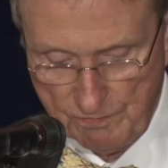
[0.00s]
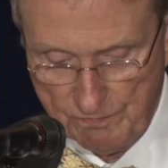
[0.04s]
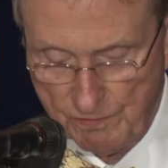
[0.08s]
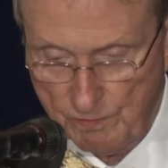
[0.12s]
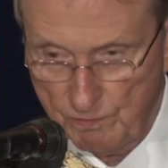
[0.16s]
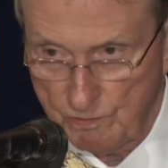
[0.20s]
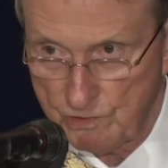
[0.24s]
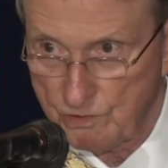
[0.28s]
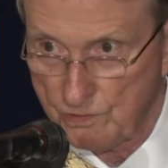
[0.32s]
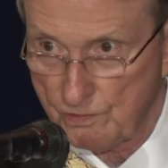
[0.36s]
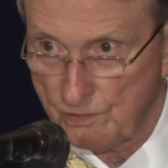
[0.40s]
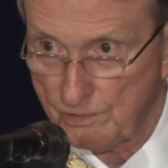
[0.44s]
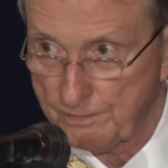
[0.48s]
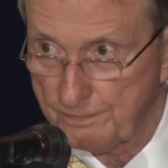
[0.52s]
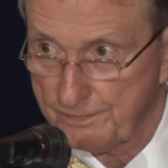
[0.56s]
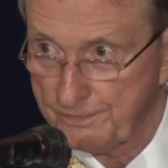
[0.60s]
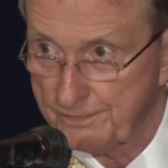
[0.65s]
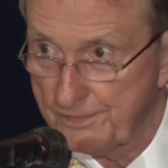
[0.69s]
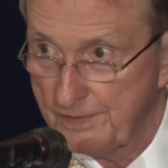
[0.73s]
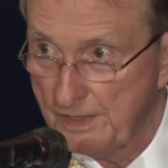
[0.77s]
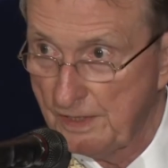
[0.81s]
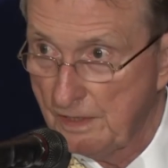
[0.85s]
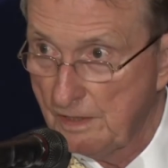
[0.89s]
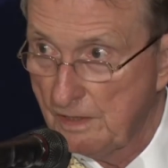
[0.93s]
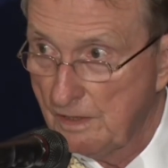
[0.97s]
future.
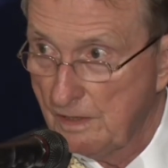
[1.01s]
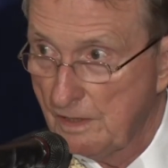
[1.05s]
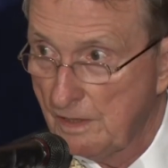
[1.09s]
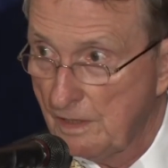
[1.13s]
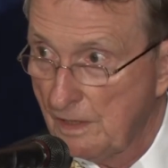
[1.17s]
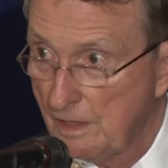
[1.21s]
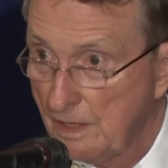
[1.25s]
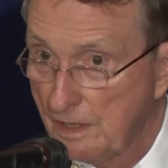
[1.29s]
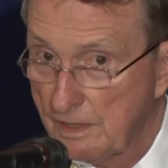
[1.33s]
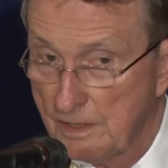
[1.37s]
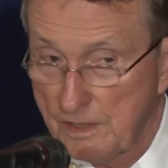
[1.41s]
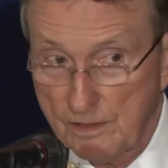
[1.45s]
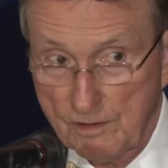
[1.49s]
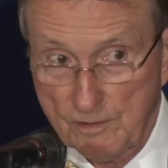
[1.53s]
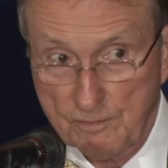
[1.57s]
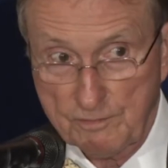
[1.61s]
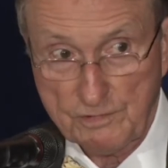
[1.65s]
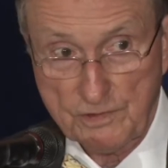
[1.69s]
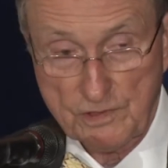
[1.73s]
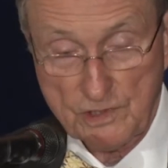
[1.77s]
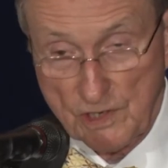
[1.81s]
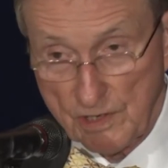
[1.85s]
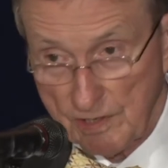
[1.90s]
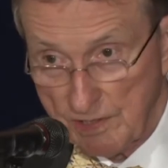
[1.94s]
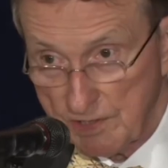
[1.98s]
And there are
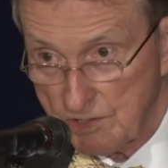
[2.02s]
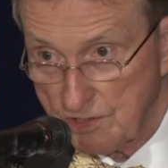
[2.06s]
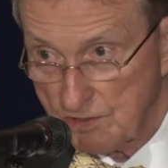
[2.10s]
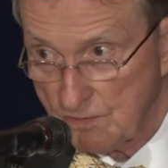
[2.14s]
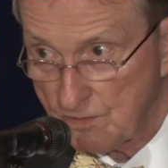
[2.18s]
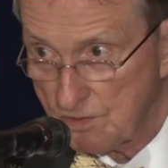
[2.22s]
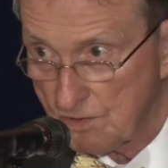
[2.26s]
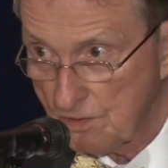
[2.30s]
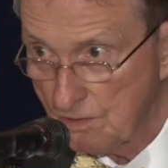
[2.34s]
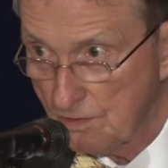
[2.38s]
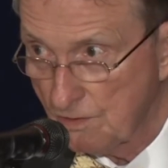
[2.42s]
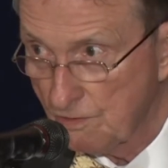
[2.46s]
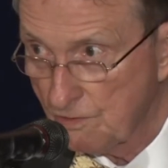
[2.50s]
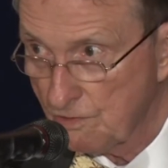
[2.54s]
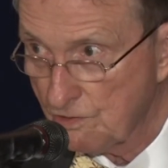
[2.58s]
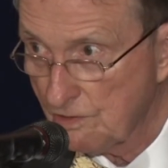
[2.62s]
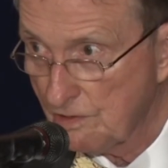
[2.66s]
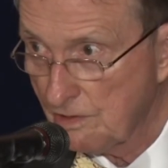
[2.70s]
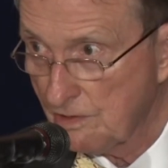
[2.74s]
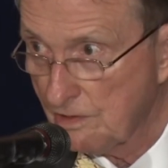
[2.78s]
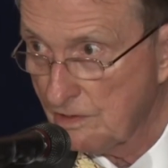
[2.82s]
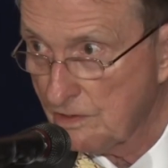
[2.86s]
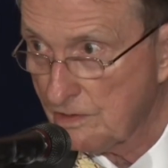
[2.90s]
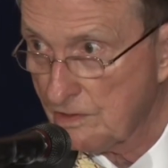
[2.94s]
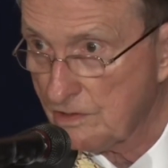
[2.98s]
tons of
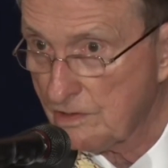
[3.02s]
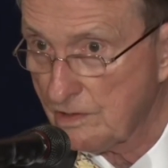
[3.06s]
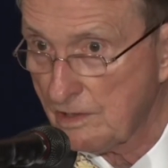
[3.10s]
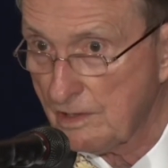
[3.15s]
solutions.